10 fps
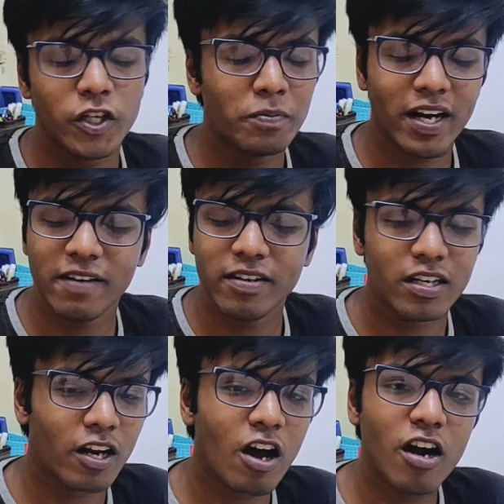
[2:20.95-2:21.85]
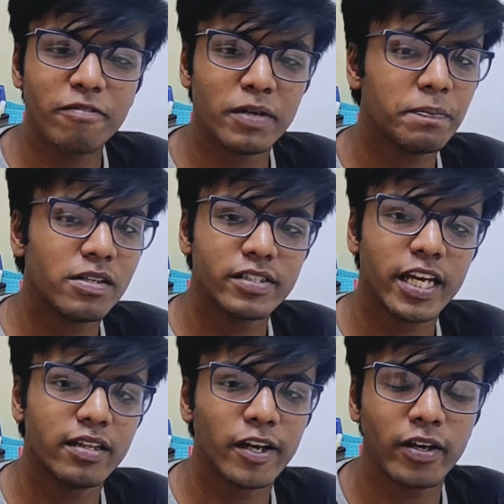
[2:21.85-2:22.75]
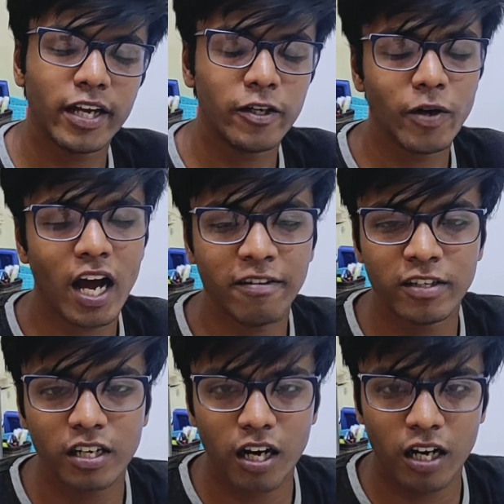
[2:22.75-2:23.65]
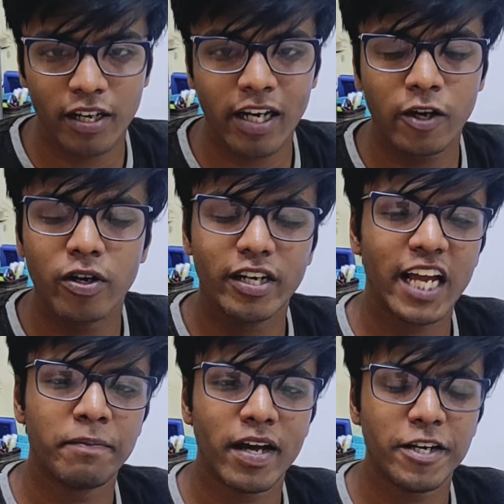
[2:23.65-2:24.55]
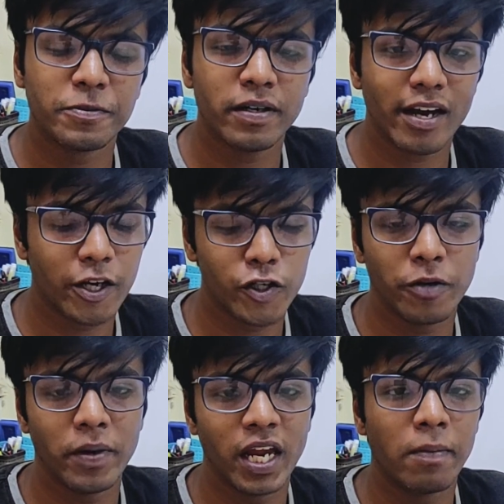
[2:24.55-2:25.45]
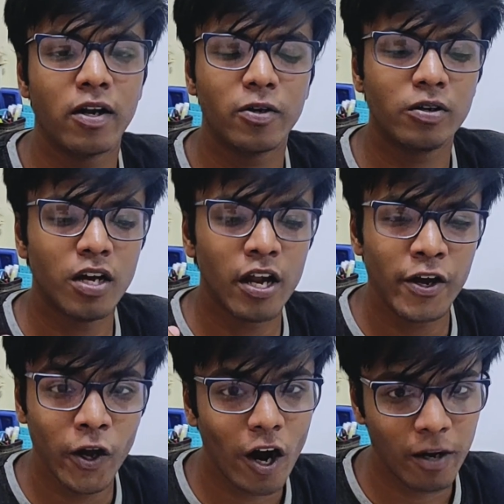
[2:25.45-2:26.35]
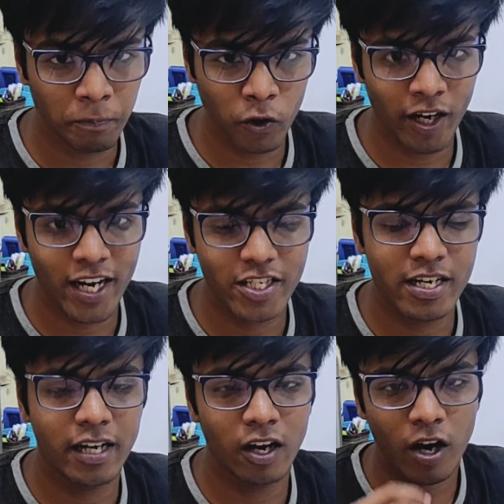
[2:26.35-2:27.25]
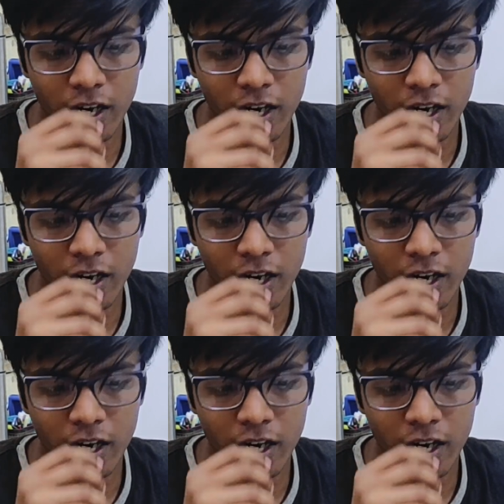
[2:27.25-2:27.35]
So you might have heard a lot of people saying that you need to have a really good time management and you should be able to not procrastinate a